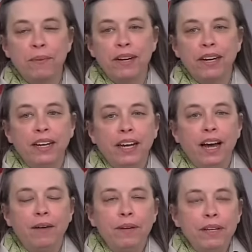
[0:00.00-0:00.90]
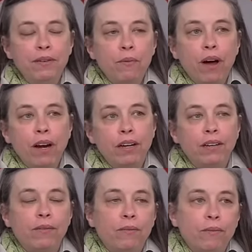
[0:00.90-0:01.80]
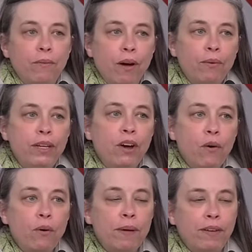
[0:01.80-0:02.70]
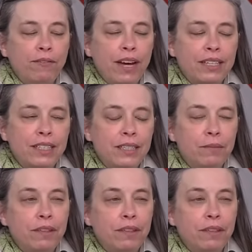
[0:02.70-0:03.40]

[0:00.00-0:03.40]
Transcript: But, I mean, what we know about vaccines,